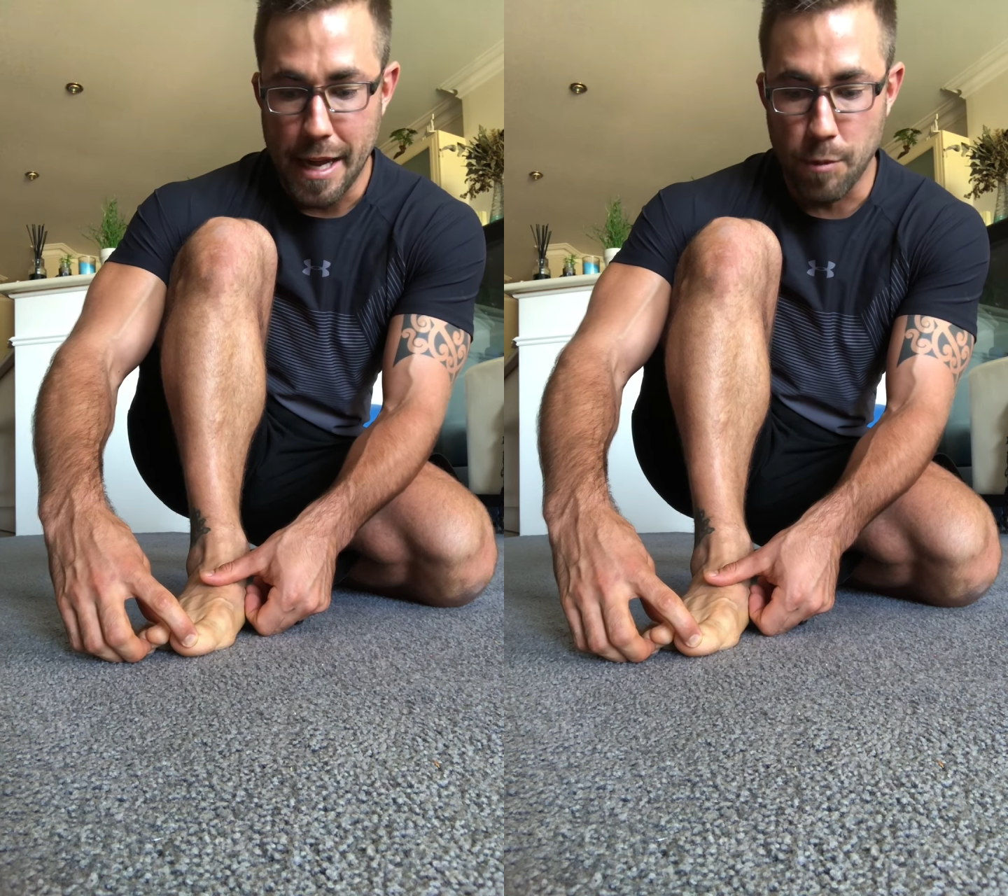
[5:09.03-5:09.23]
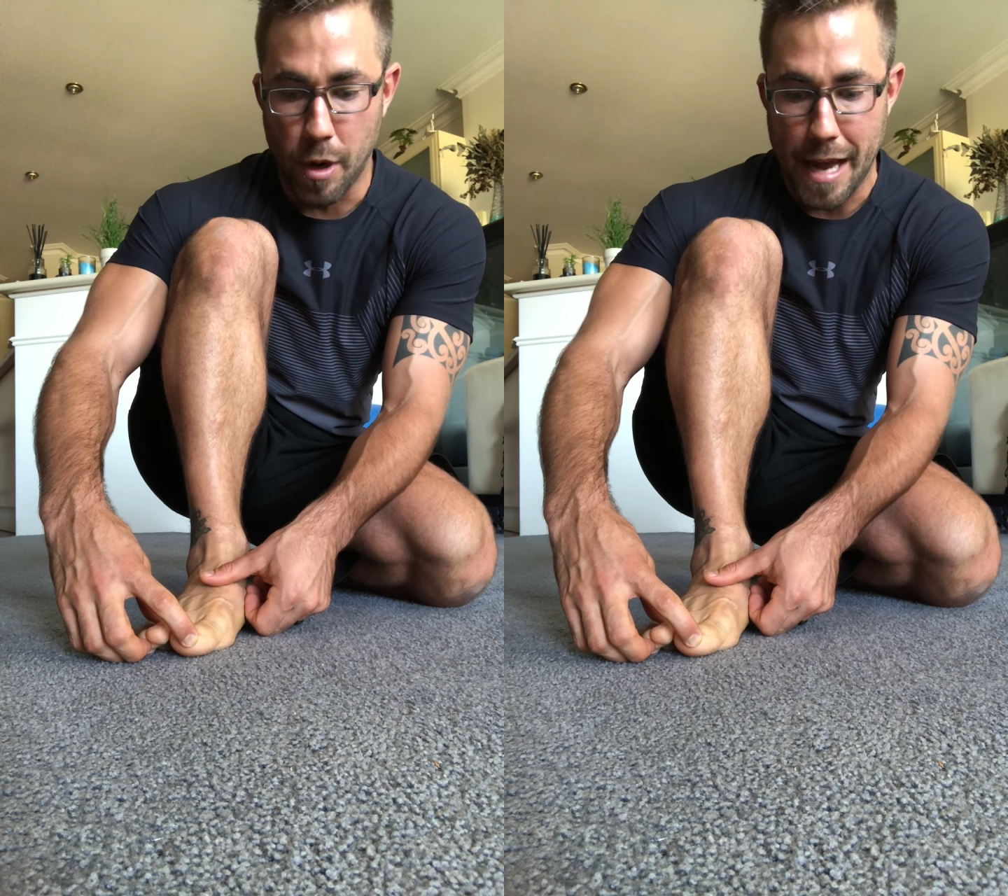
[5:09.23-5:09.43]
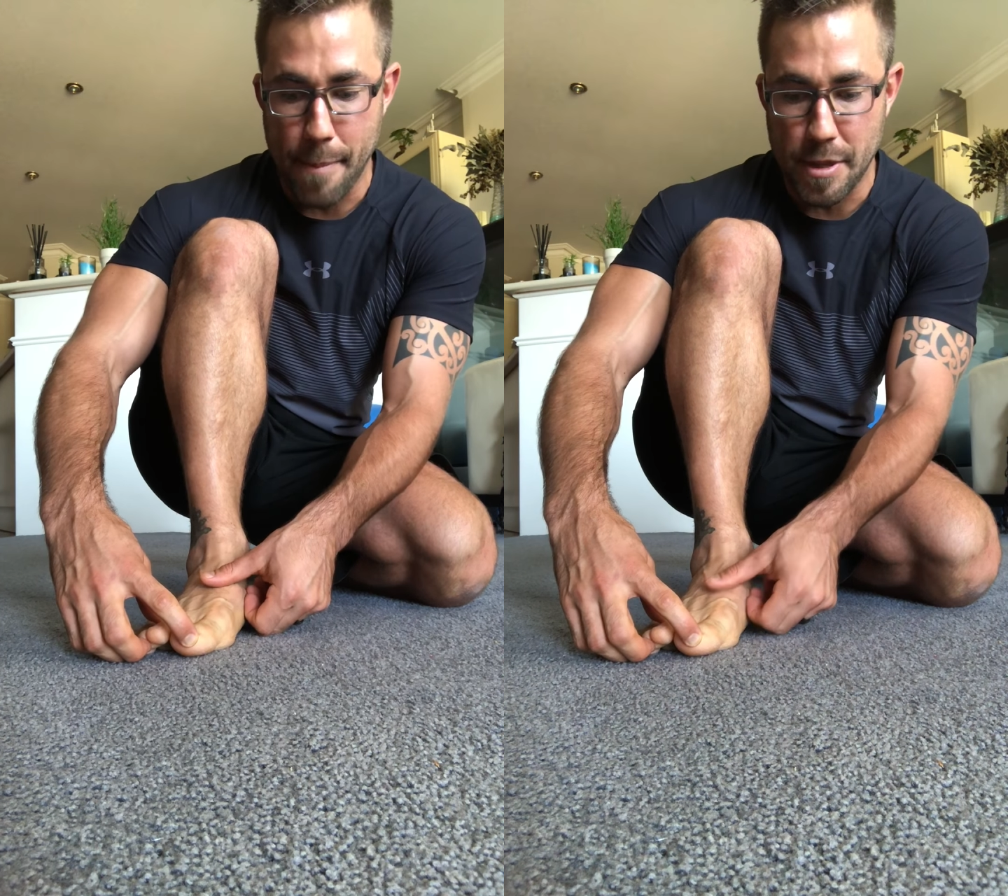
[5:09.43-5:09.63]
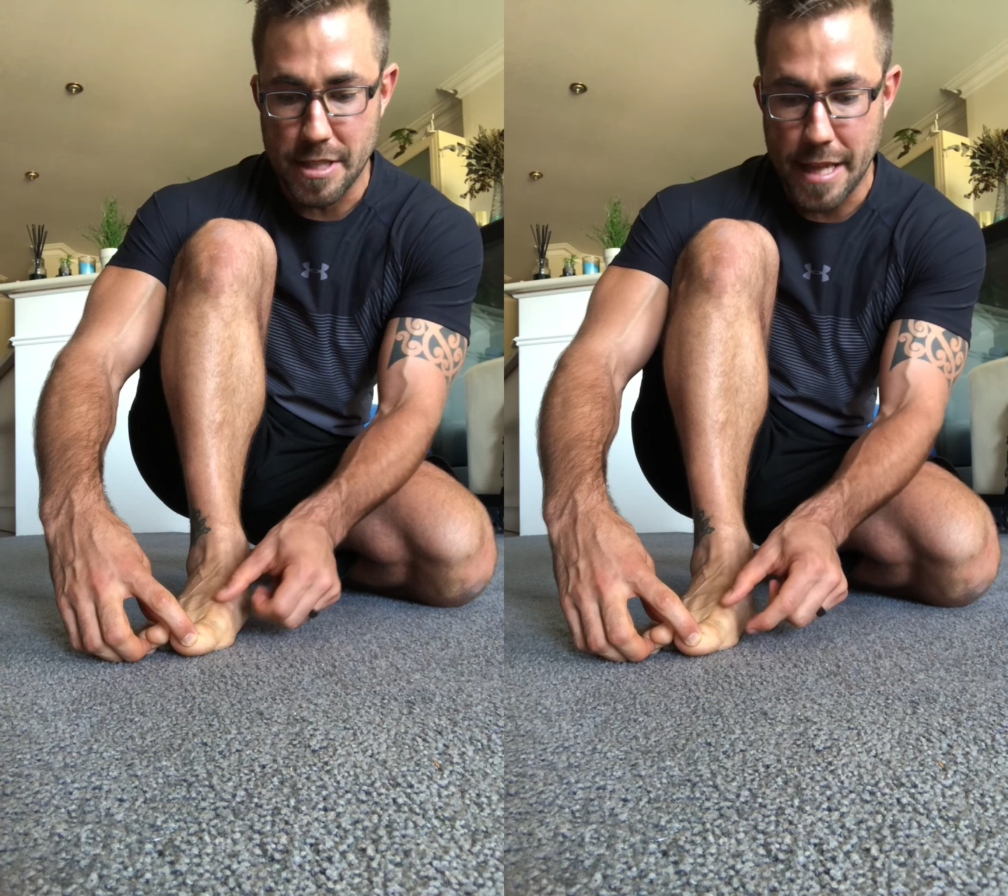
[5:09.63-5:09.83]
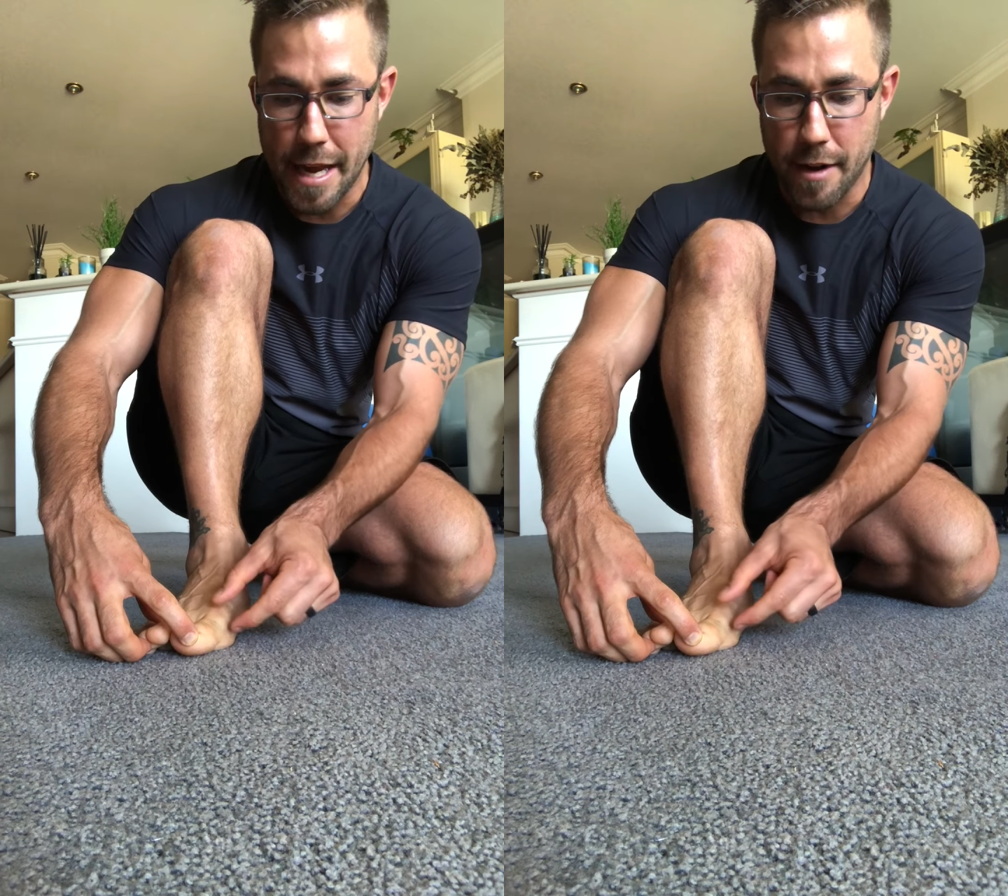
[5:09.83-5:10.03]
And what
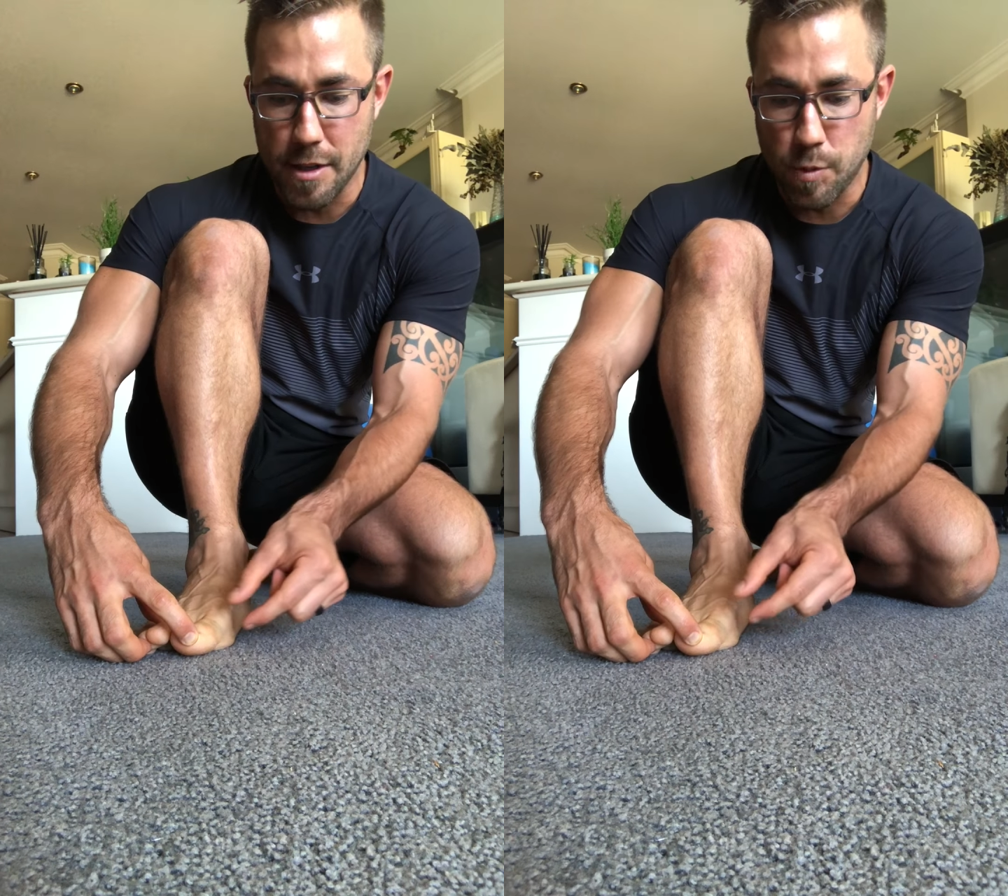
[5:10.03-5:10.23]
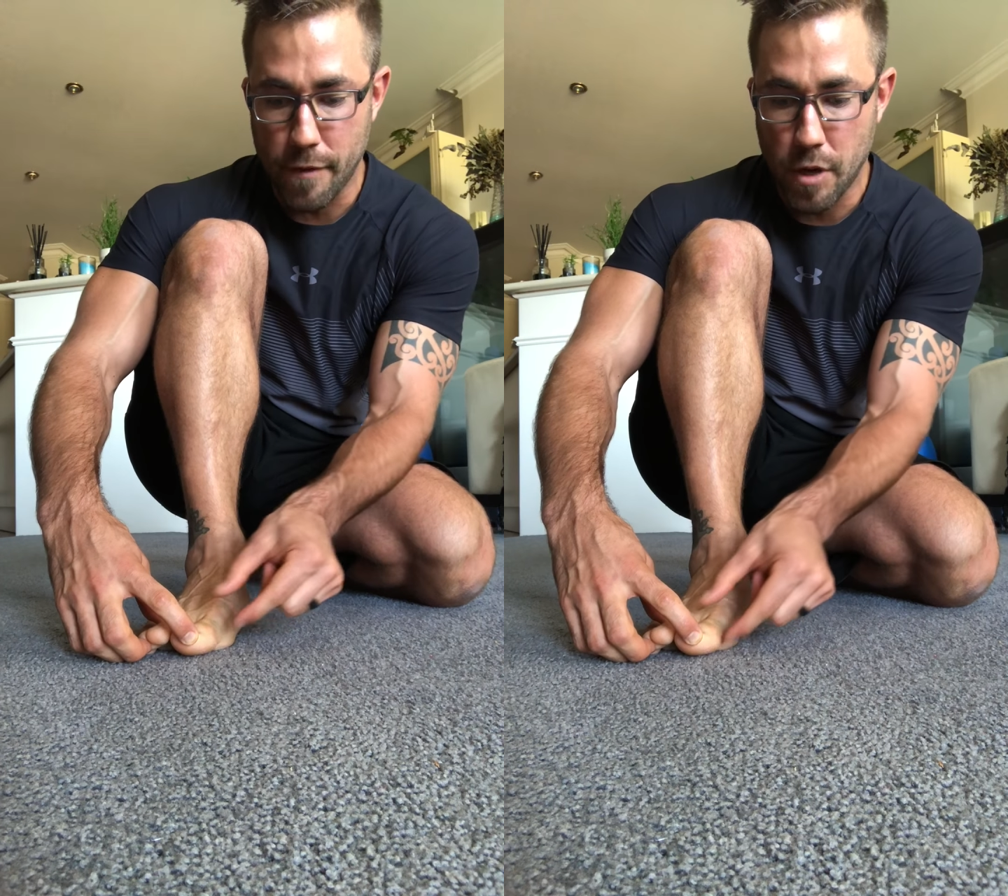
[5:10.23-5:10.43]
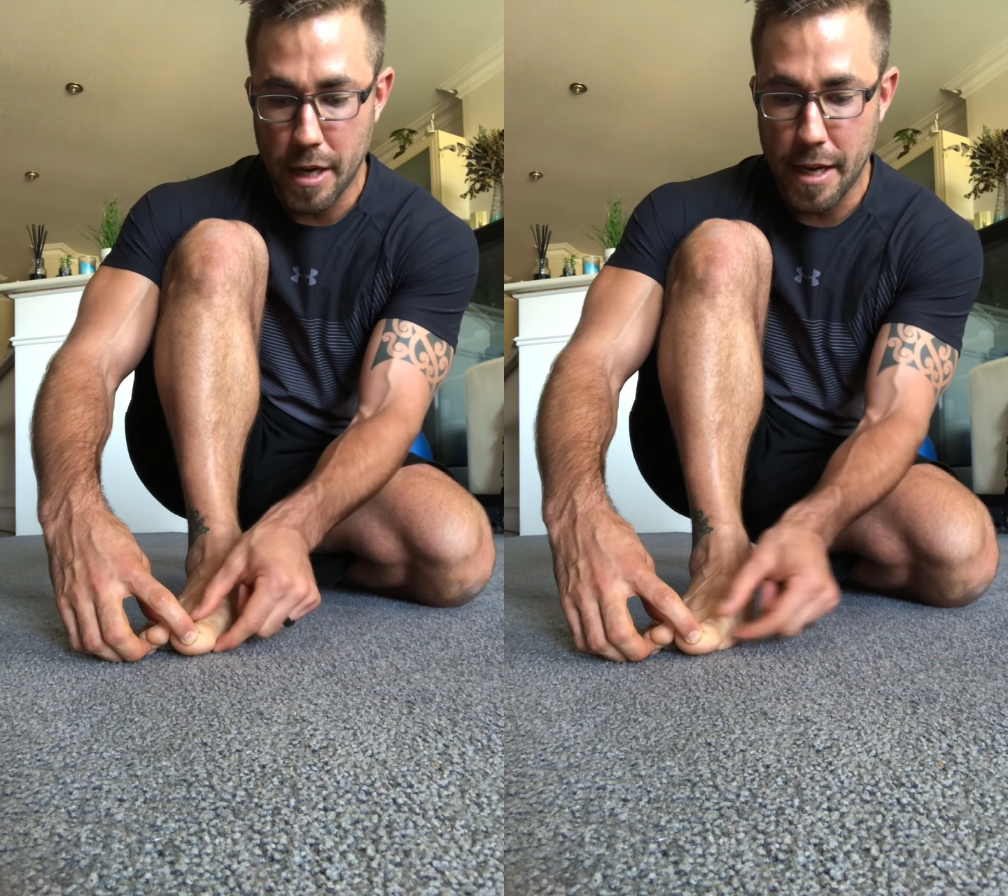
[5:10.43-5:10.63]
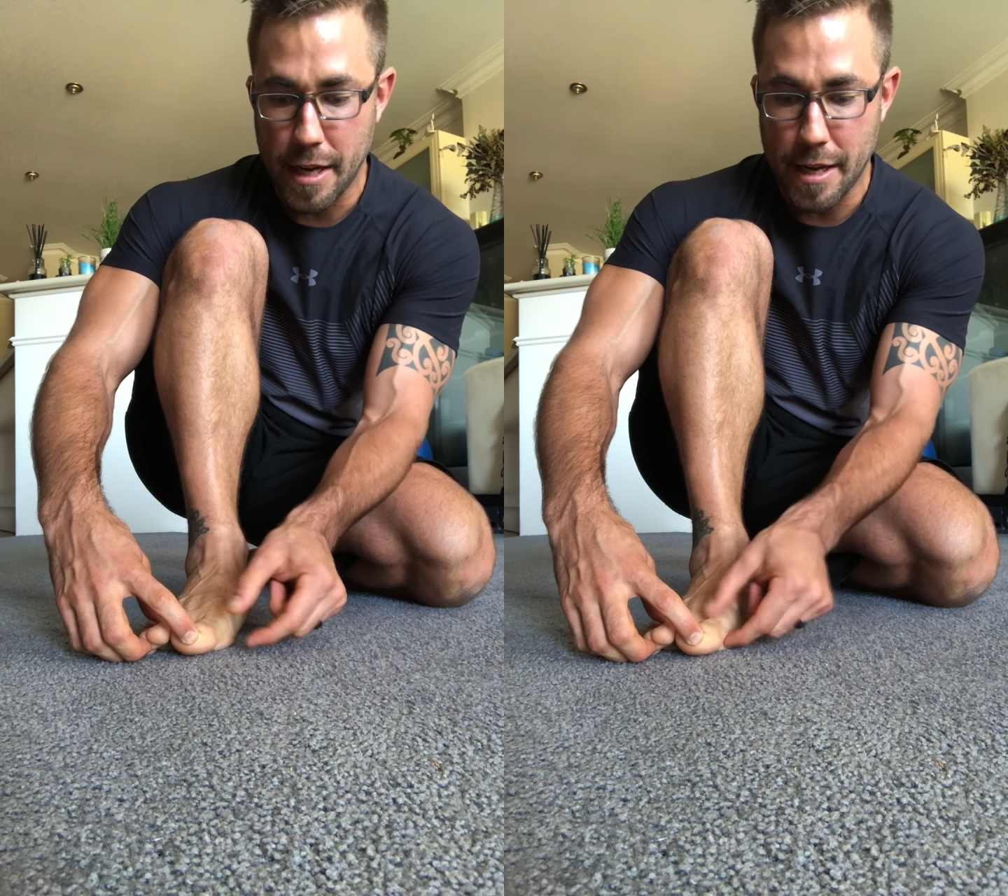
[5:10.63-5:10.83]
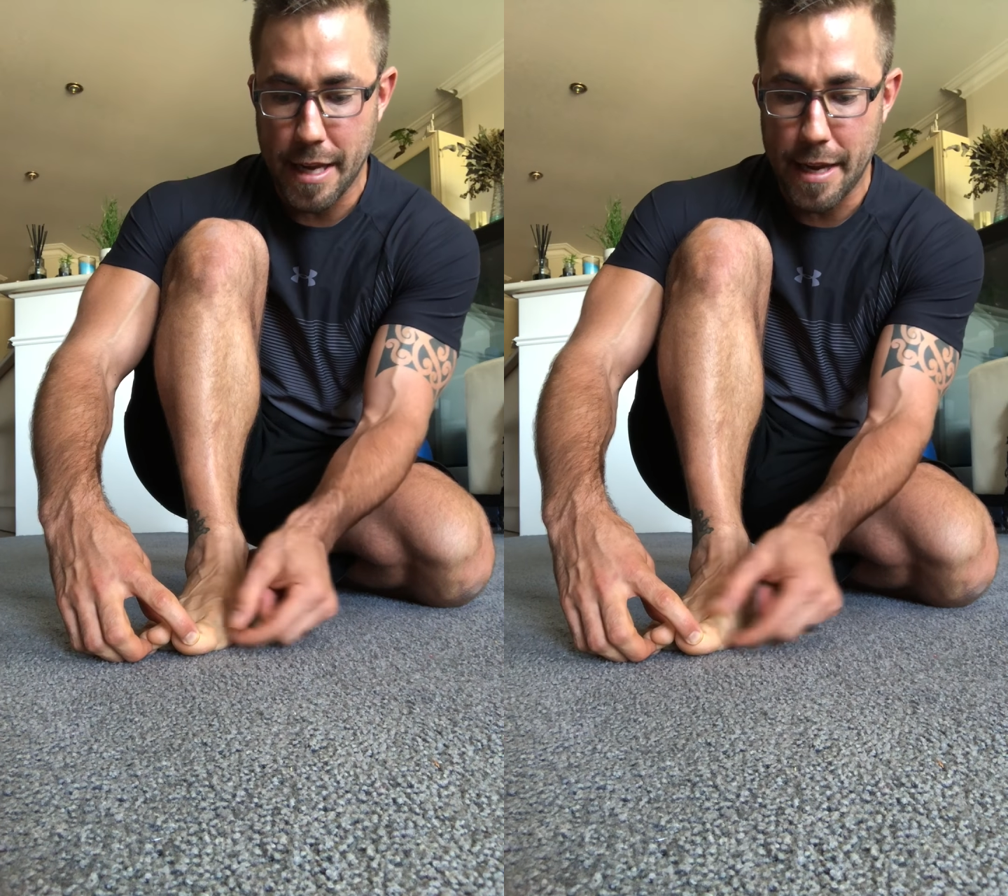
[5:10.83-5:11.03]
happens there is we've got
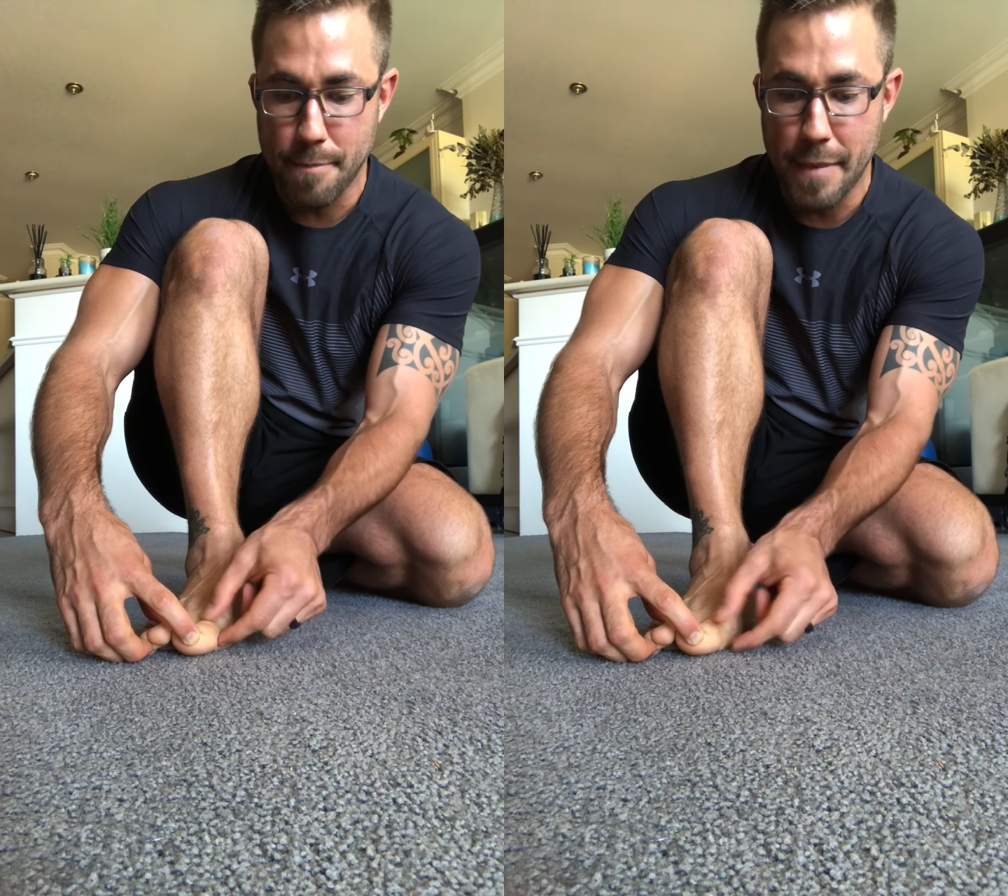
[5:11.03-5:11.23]
a